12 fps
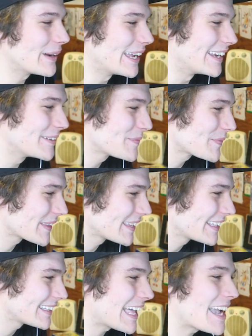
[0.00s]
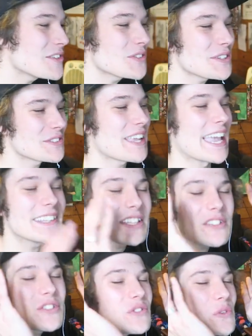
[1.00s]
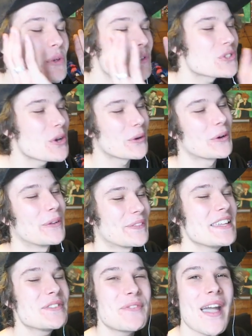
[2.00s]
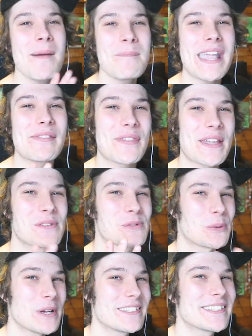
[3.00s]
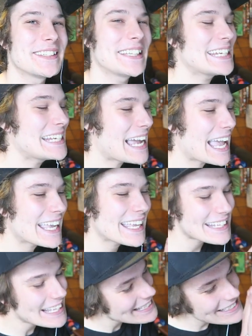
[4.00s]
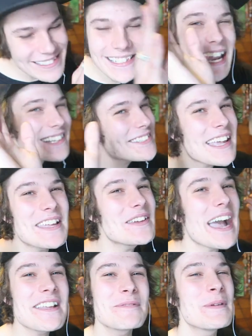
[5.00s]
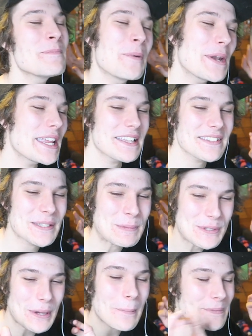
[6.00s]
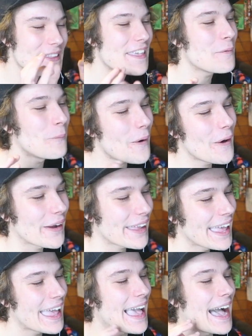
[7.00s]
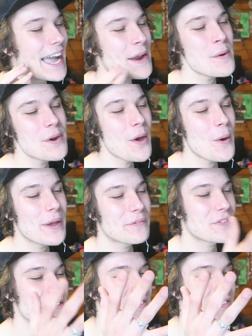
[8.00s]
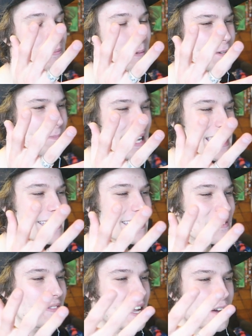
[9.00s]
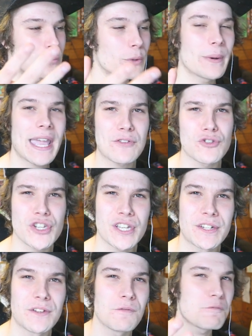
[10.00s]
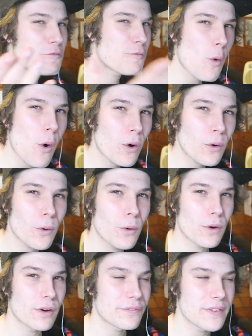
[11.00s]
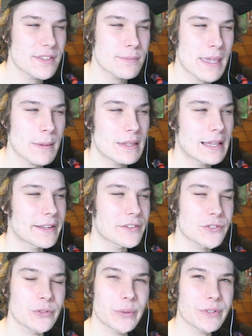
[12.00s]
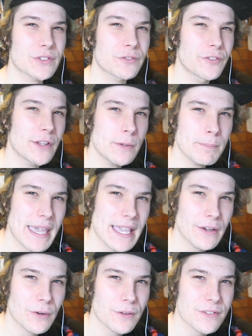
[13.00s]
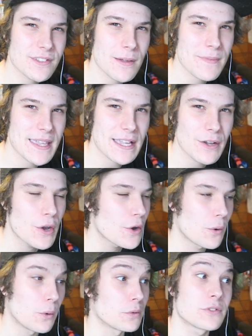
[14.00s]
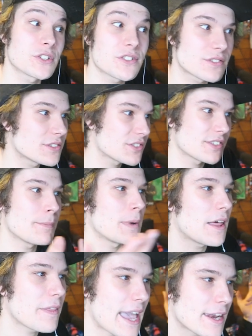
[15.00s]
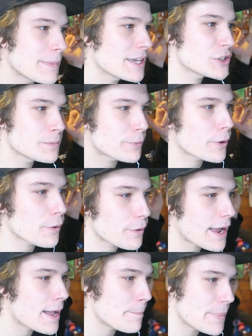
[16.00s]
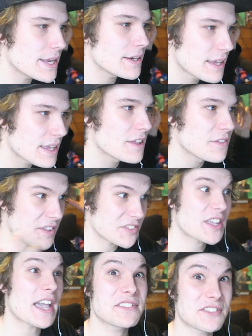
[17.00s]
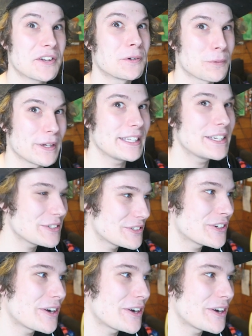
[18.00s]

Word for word: away. Sorry. Like, I'm just gonna say, it, it just Listen looks so me. good. These fan made things recently, I gotta say, you guys have been putting in some top tier work. I don't know if this has been made in the Unreal Engine 4 or if it's maybe like Source Filmmaker or something, or just some other animation program, but this guy's done a really good